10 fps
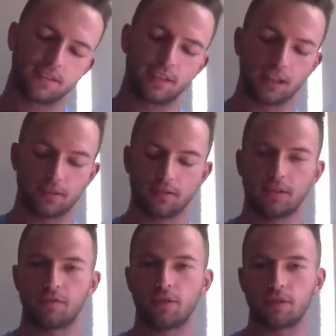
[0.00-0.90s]
Technical
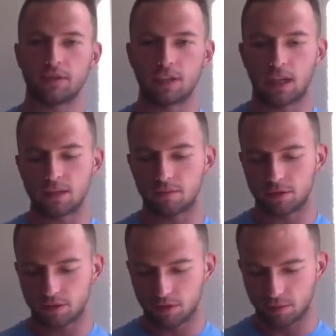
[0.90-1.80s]
difficulties, guys. Make
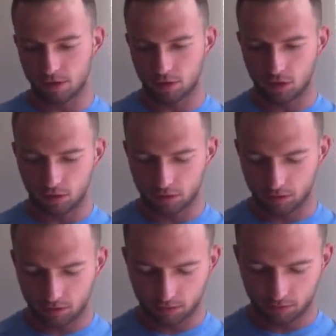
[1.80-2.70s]
sure you bring your
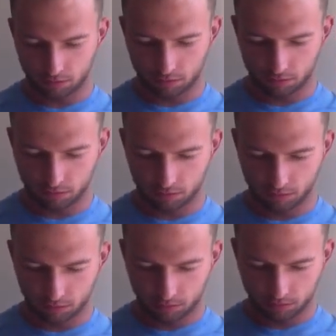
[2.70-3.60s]
chargers.
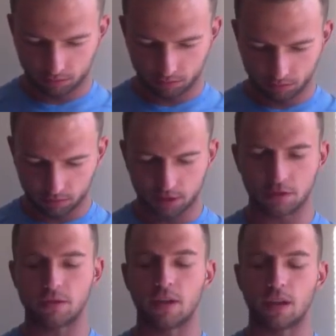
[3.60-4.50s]
It's
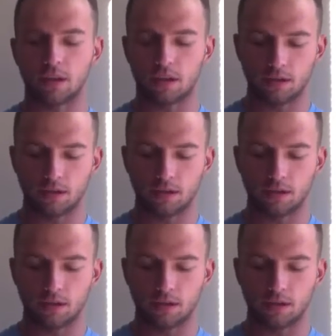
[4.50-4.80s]
your thing.